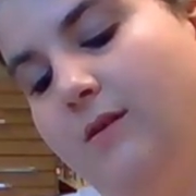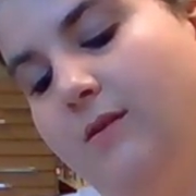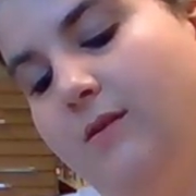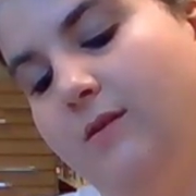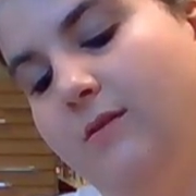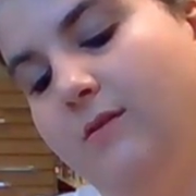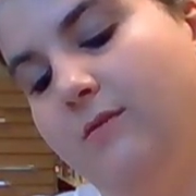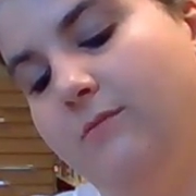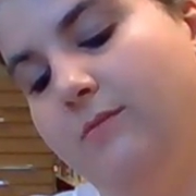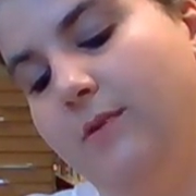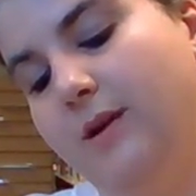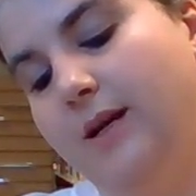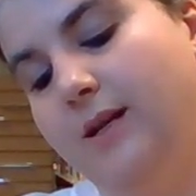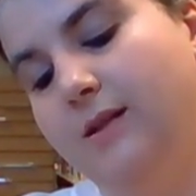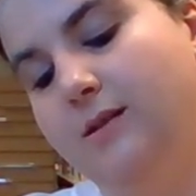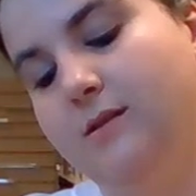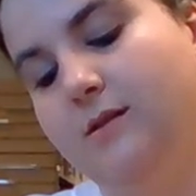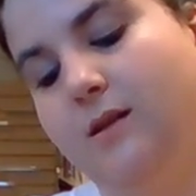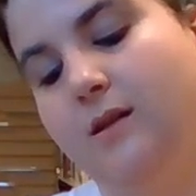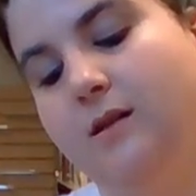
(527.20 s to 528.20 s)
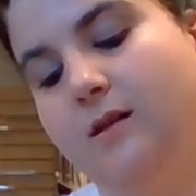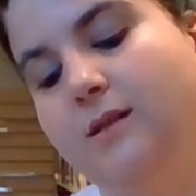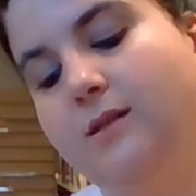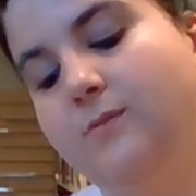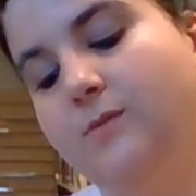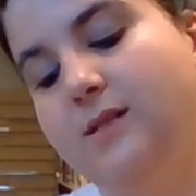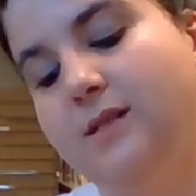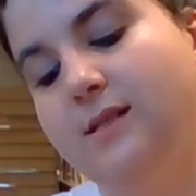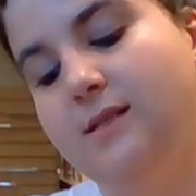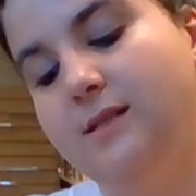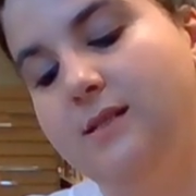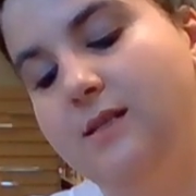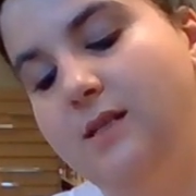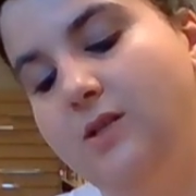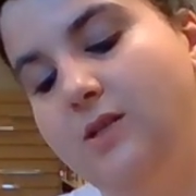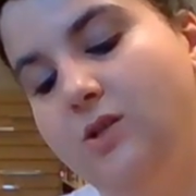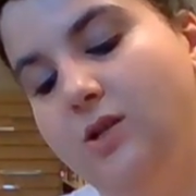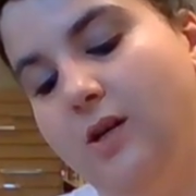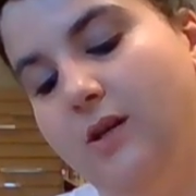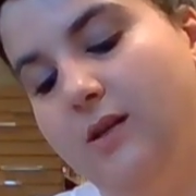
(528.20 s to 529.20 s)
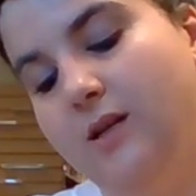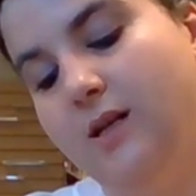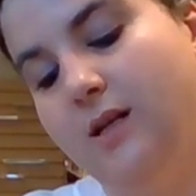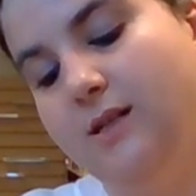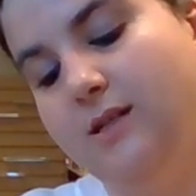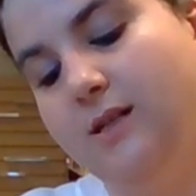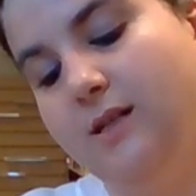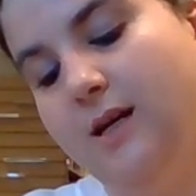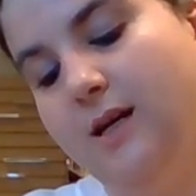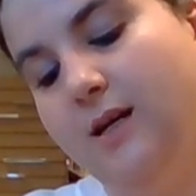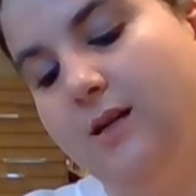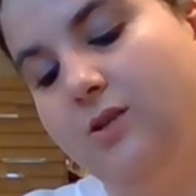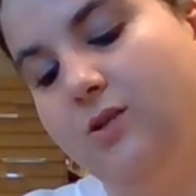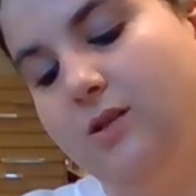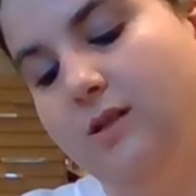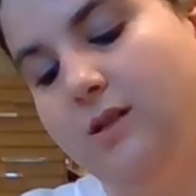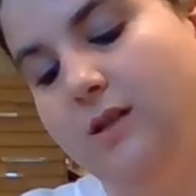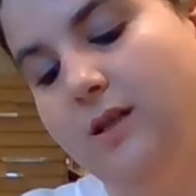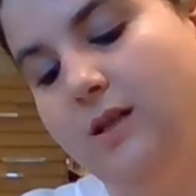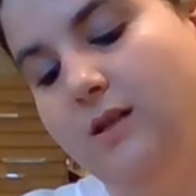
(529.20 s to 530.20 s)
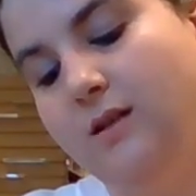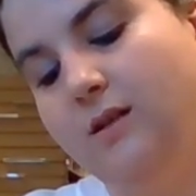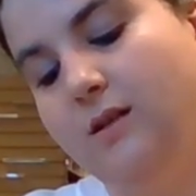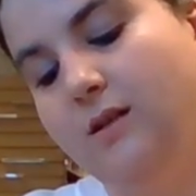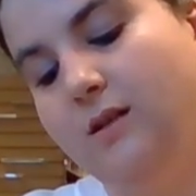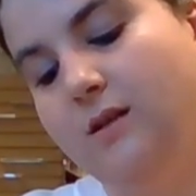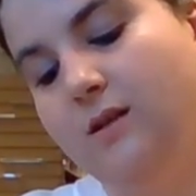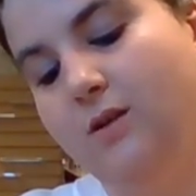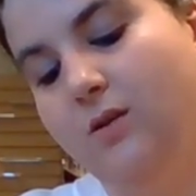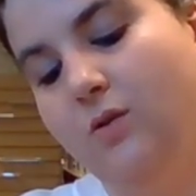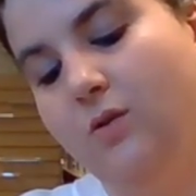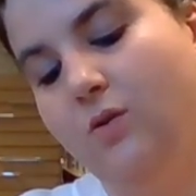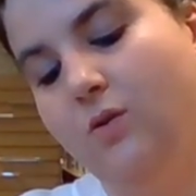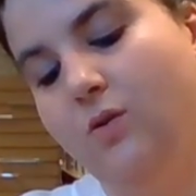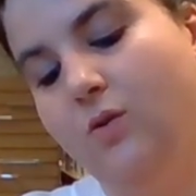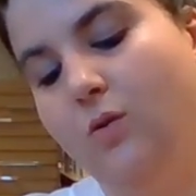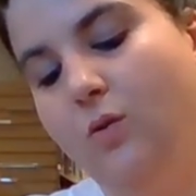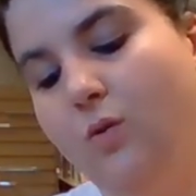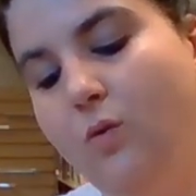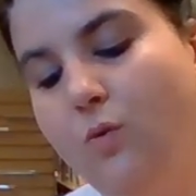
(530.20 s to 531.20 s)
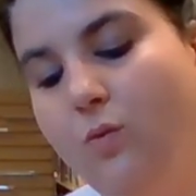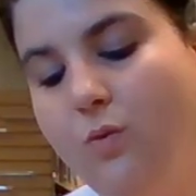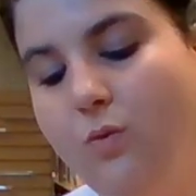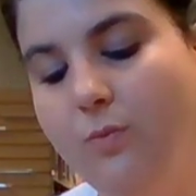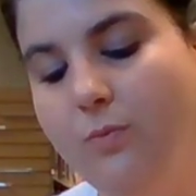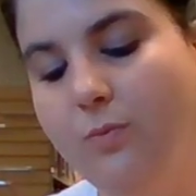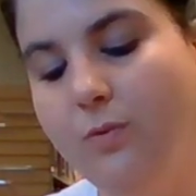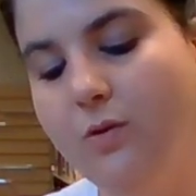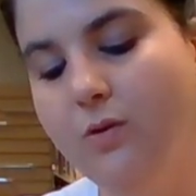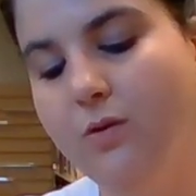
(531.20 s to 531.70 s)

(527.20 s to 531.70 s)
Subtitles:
All right, and this was a seashell that I did actually. Oop.